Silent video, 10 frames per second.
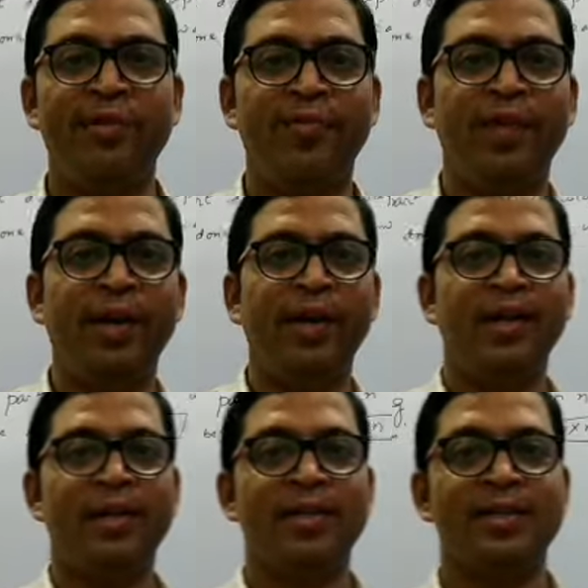will
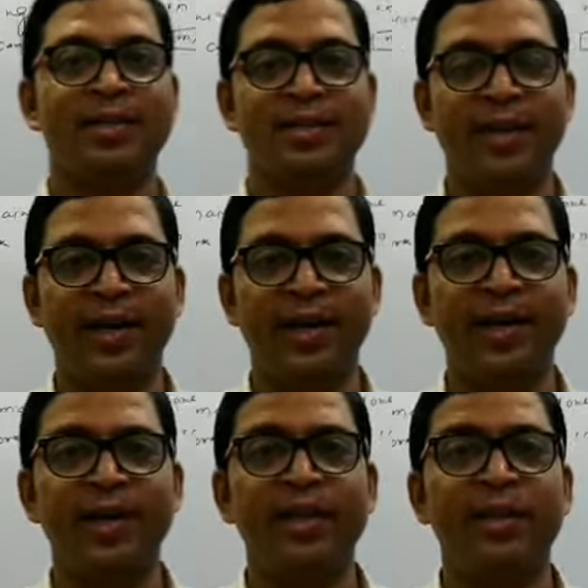
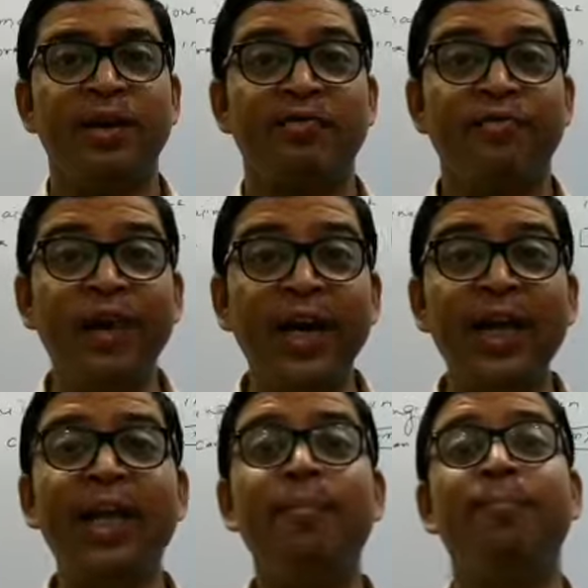study the
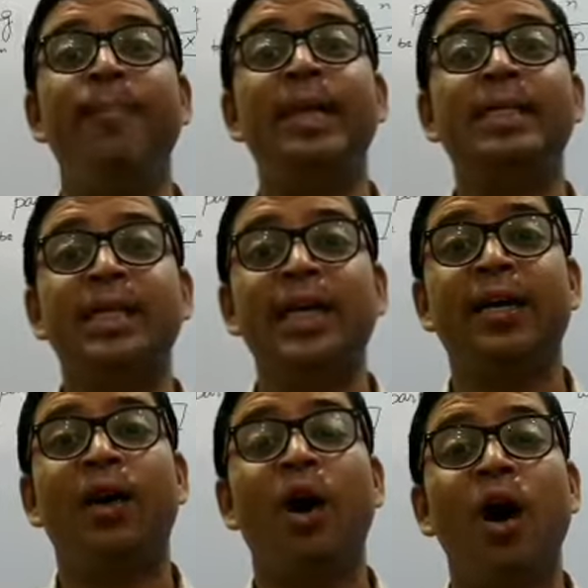very basic
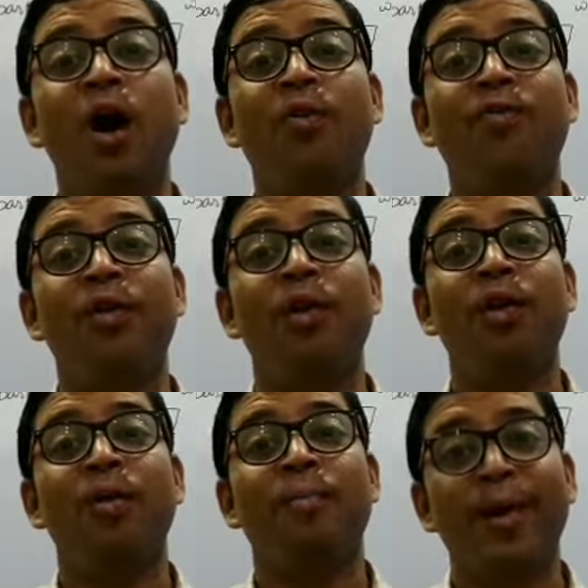of
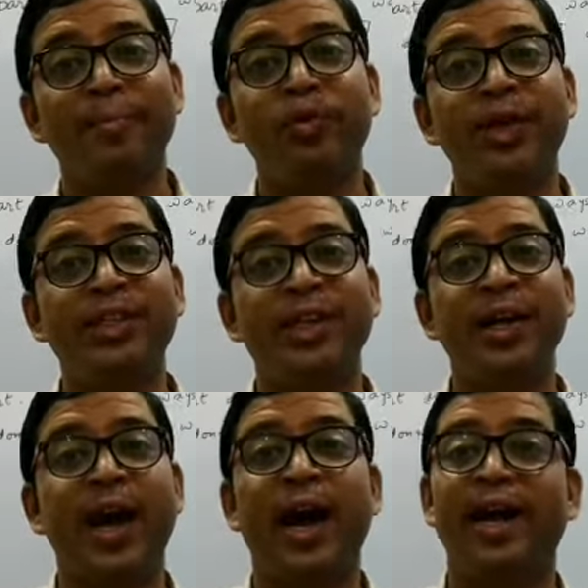permutation
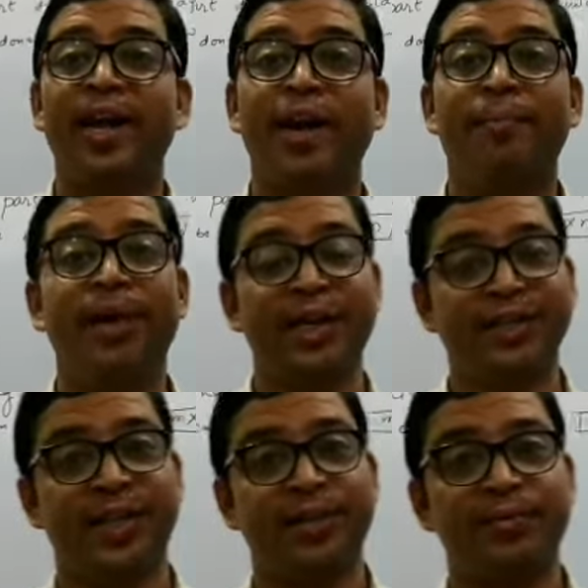and
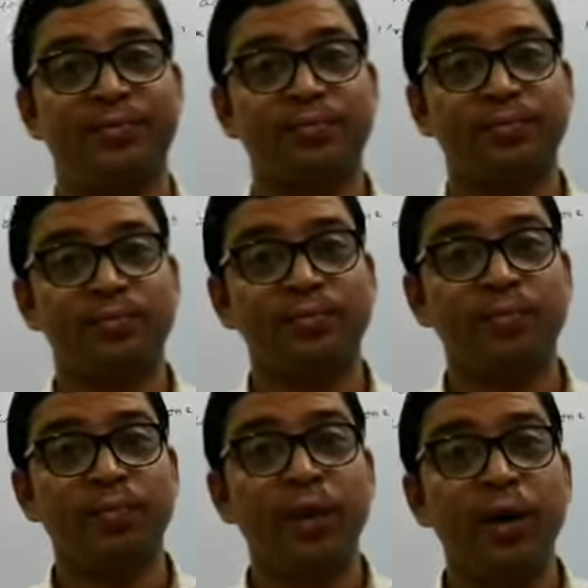combination.
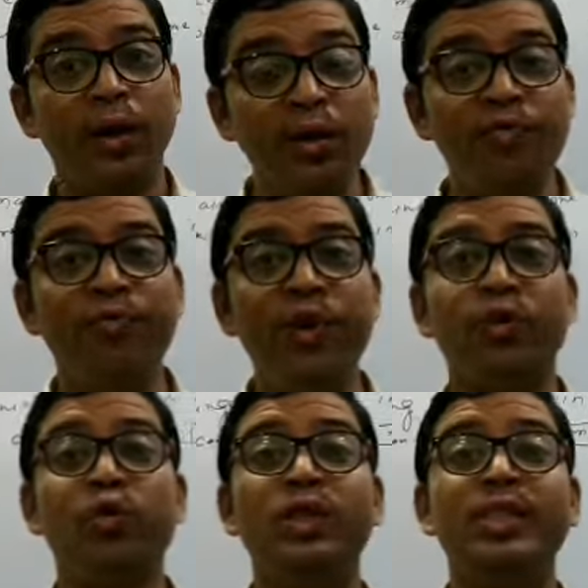If we
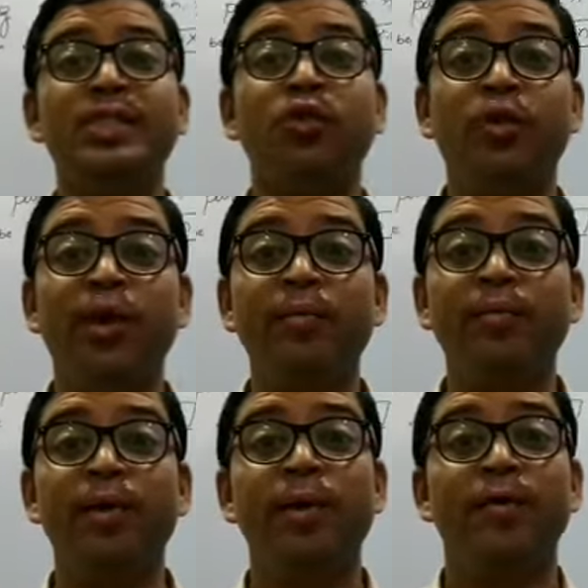know this
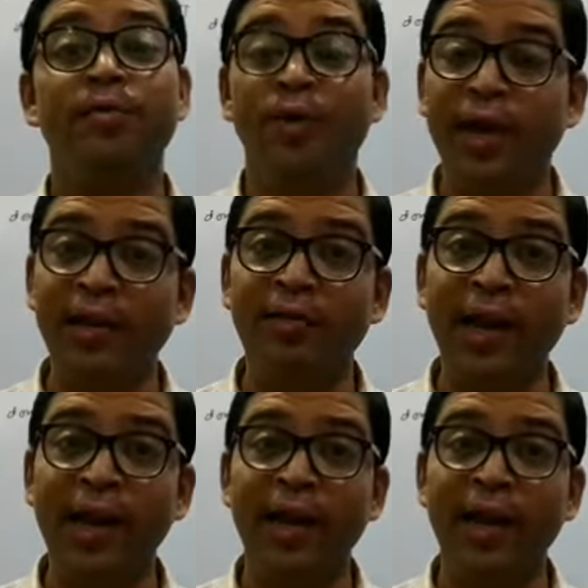theorem very well,